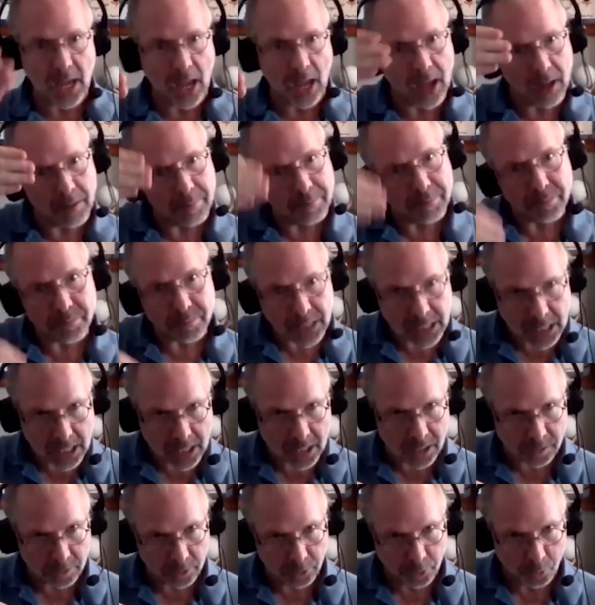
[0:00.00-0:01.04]

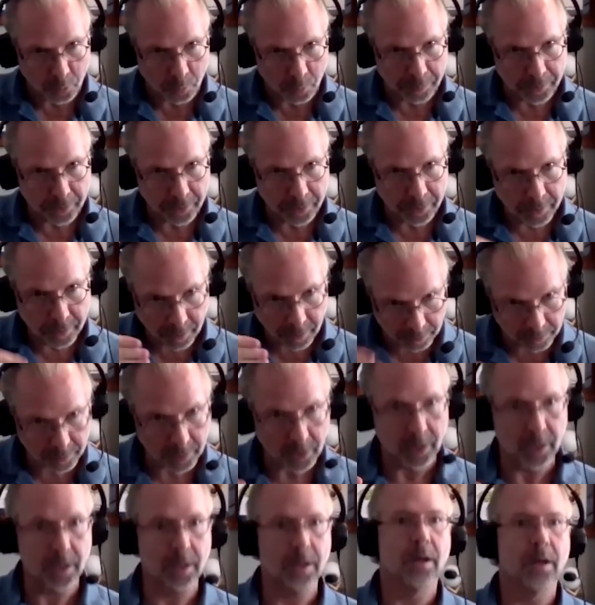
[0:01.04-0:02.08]
PME loop.
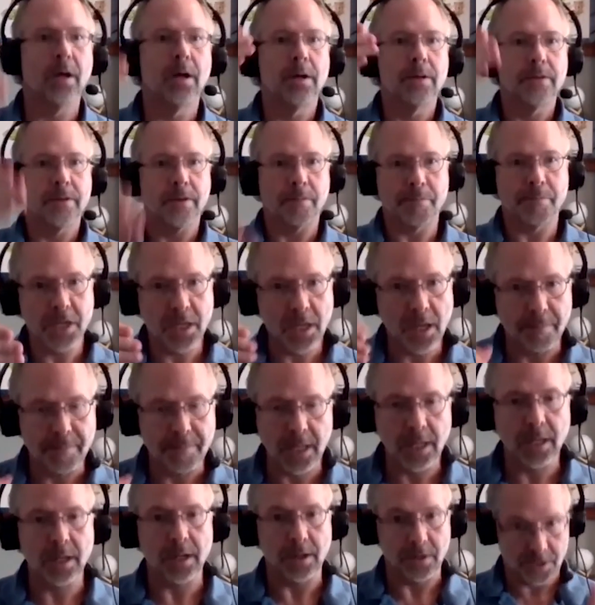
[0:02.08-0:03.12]
Okay. The
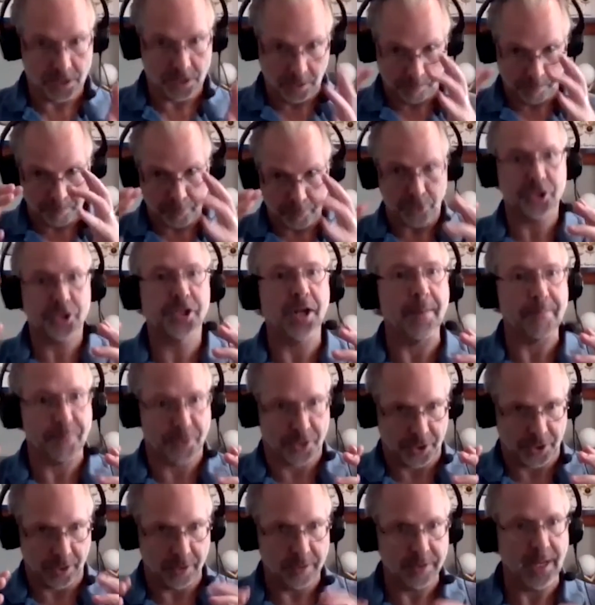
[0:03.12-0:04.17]
PME is the
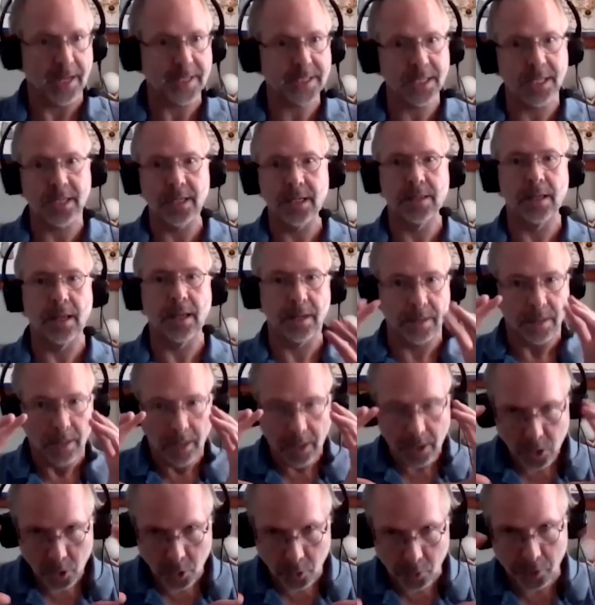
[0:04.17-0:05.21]
perception. That's going to then
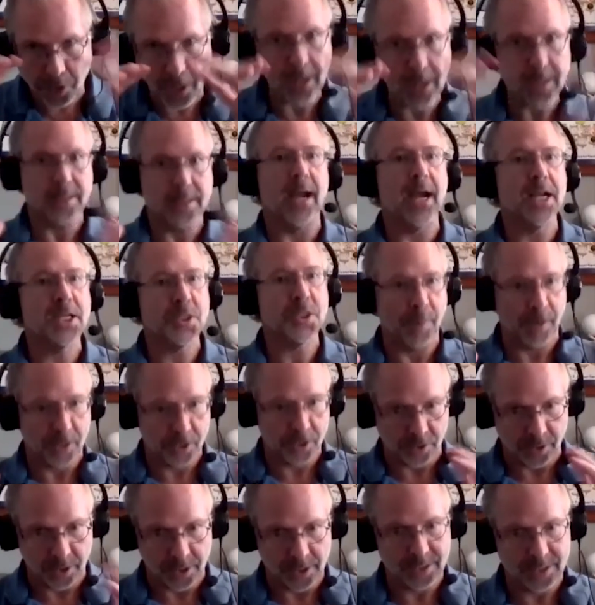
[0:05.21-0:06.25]
create the
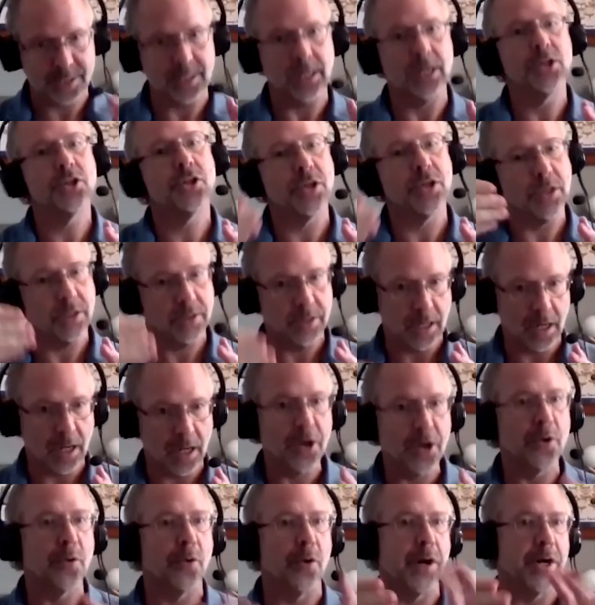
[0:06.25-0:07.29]
aspectualization and the
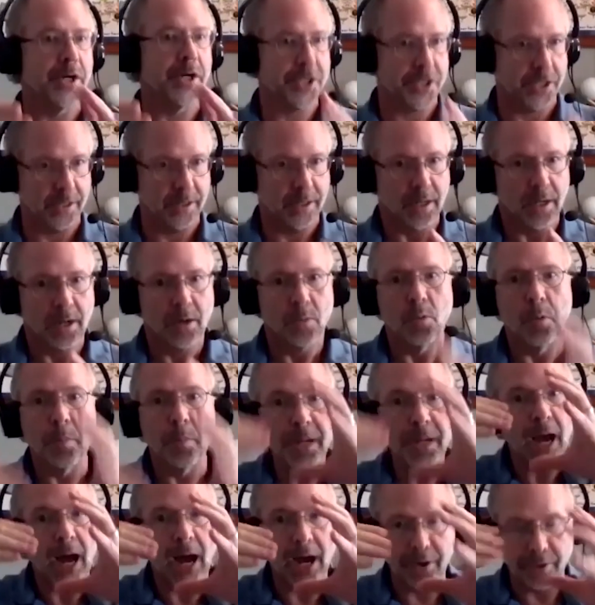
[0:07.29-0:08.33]
integration. will
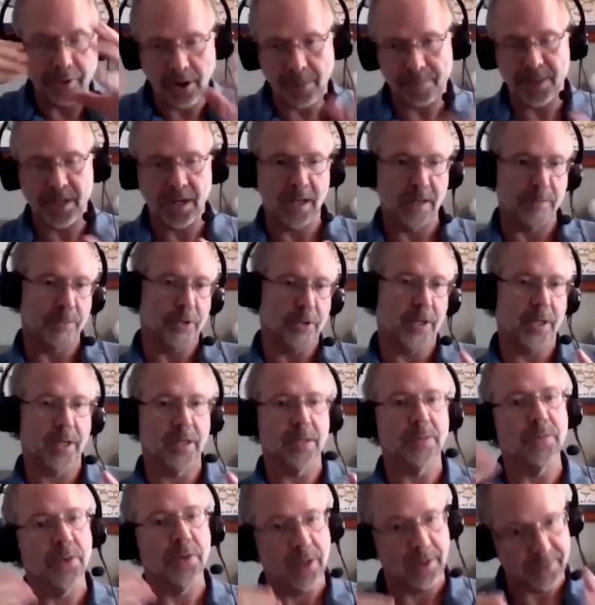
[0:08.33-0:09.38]
be higher up in the animal
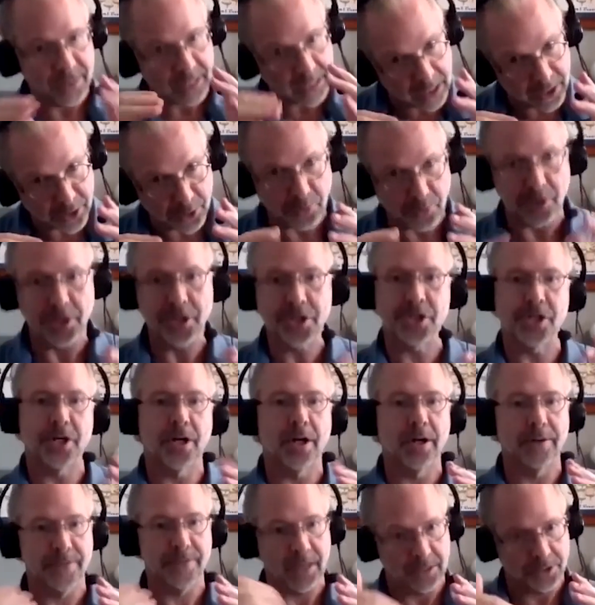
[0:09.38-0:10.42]
kingdom. We'll have the integration
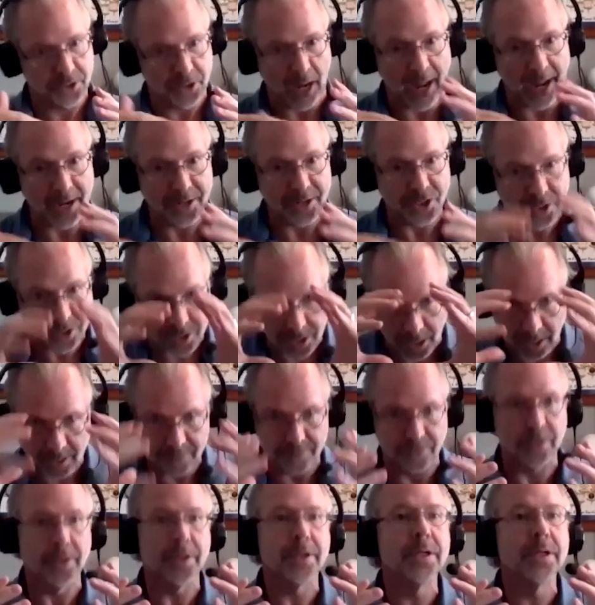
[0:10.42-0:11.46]
of the
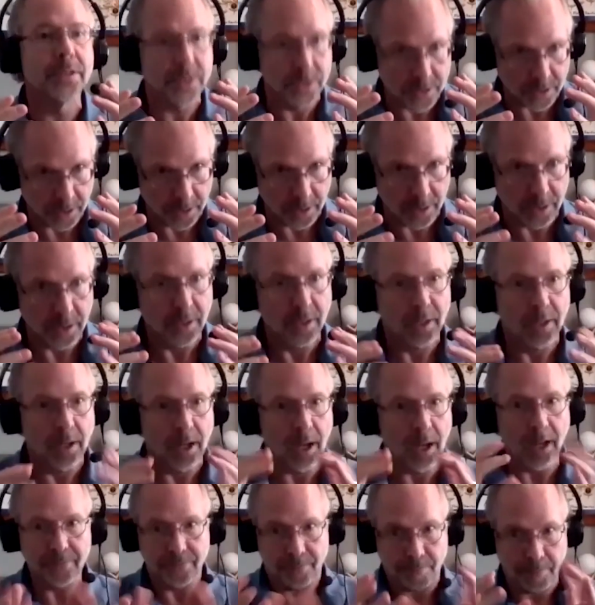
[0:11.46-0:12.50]
adjectival into
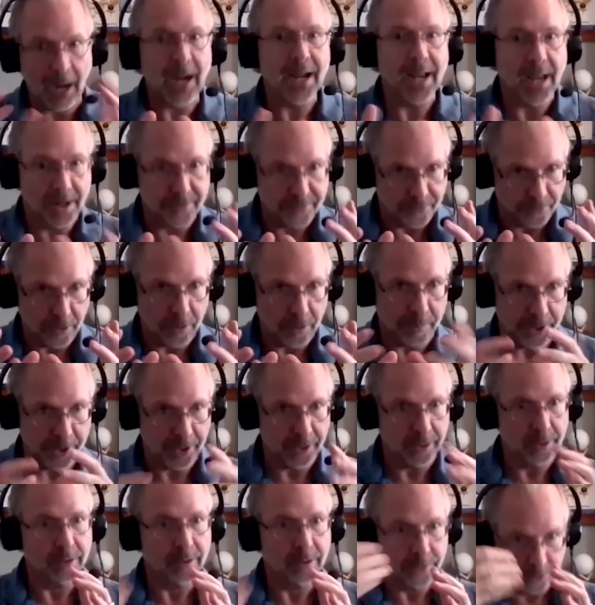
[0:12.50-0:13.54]
at by
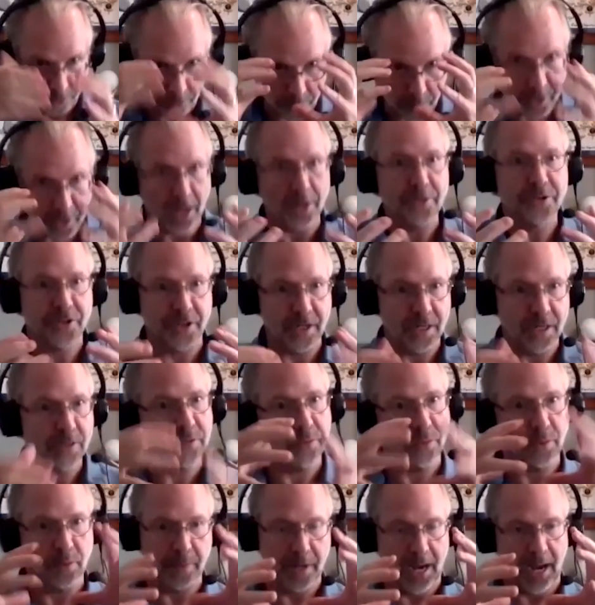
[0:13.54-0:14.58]
adverbial. So we're now seeing
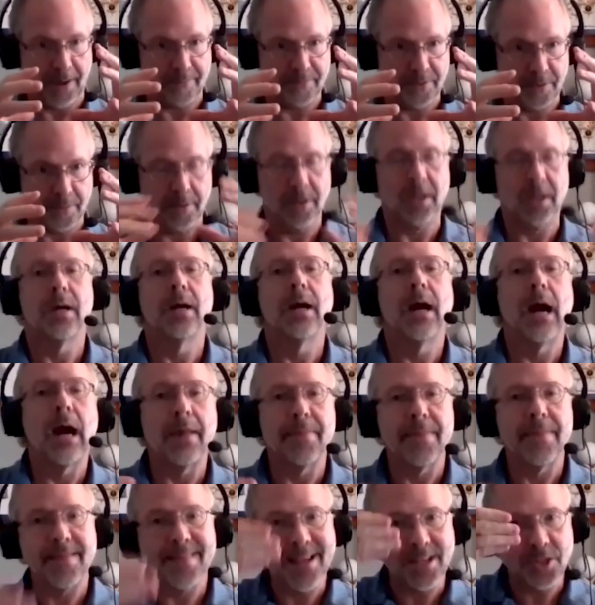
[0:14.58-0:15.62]
through and we have the, yeah.
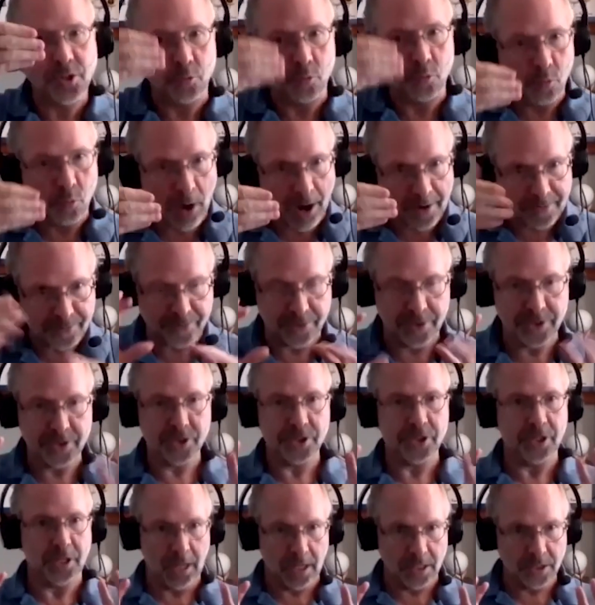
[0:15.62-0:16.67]
and then that's
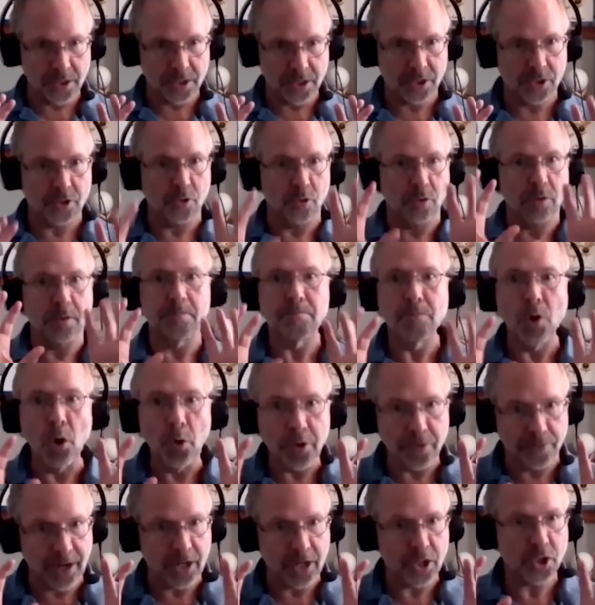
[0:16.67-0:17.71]
referenced against your
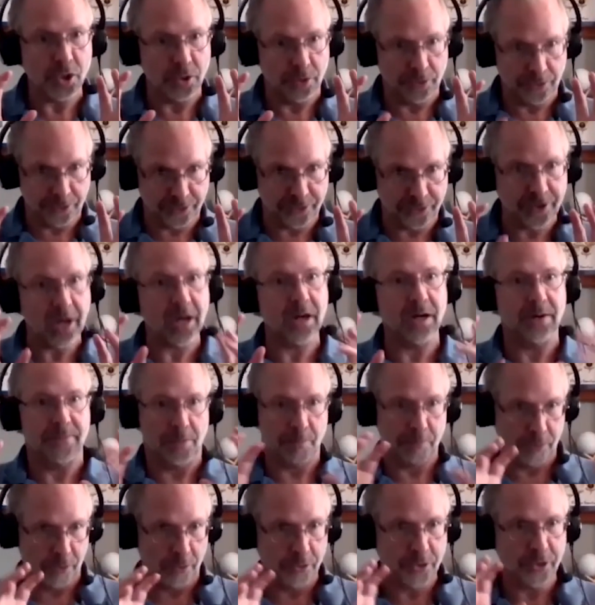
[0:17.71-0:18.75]
motivational state of
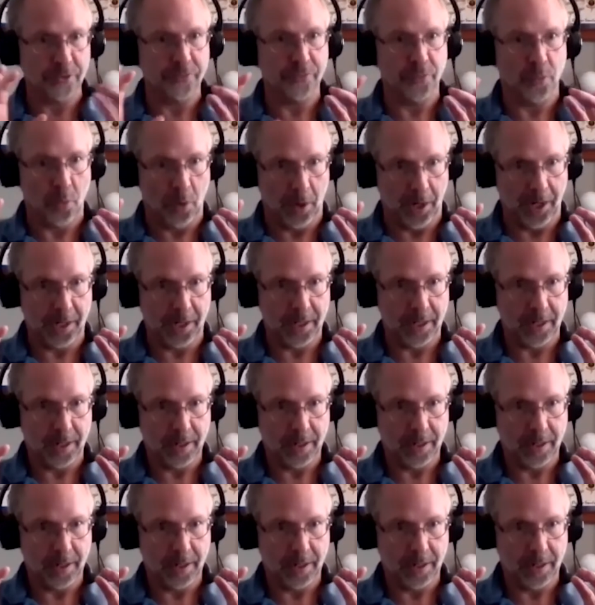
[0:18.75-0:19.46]
approach avoid.